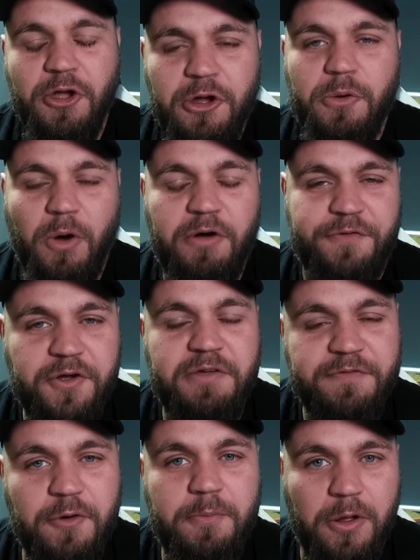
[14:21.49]
What fucking
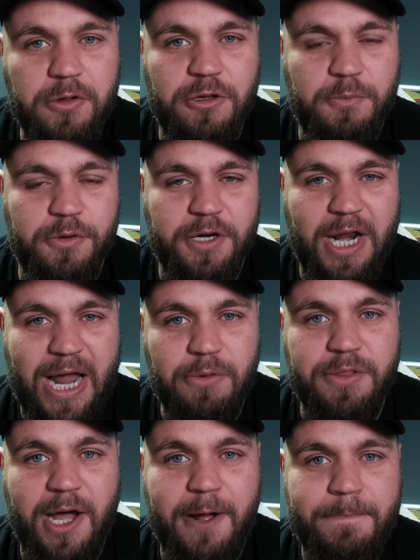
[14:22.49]
football club would allow
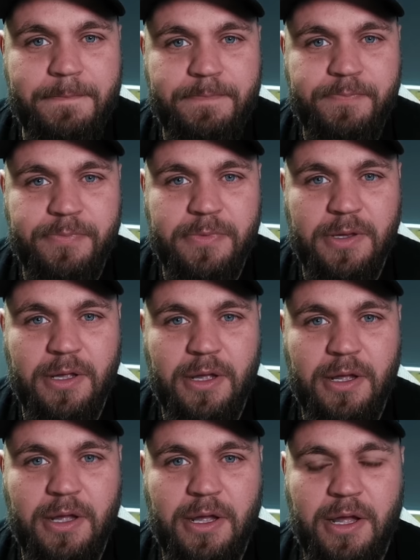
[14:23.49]
that?
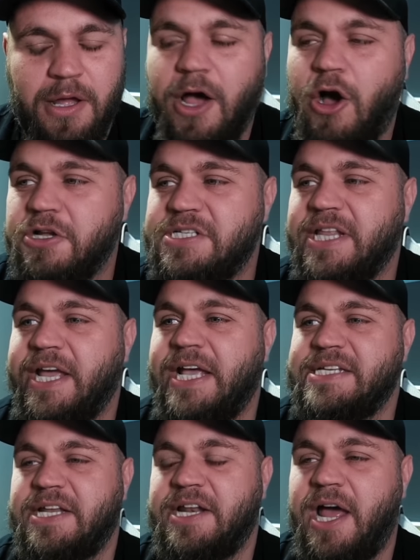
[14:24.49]
Honestly,
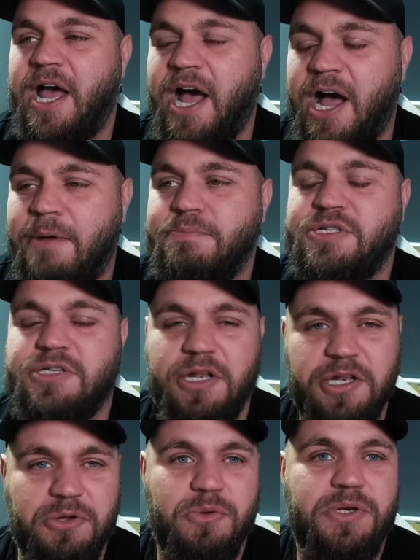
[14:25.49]
it's an
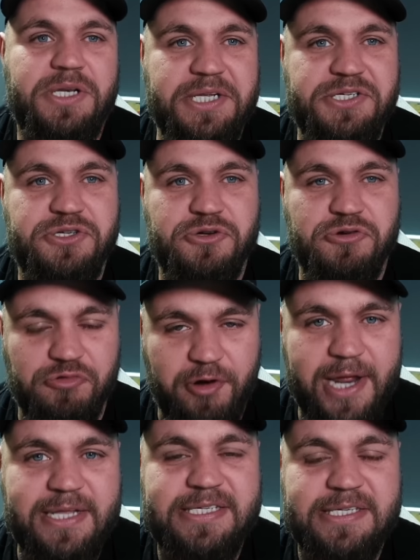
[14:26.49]
absolute
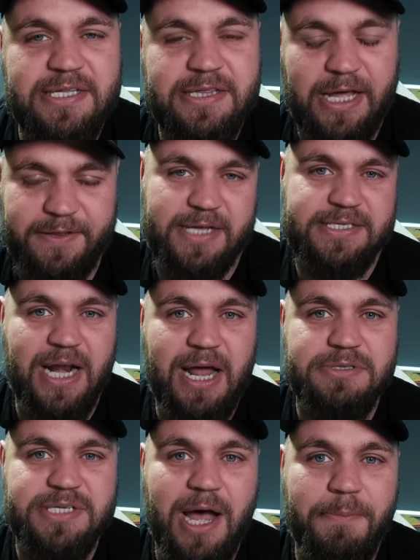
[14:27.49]
disgrace that that's
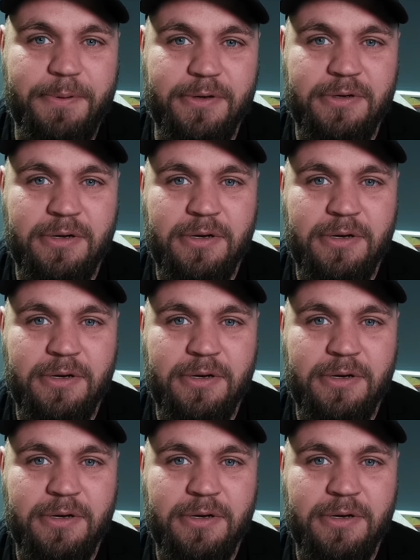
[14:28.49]
allowed to happen.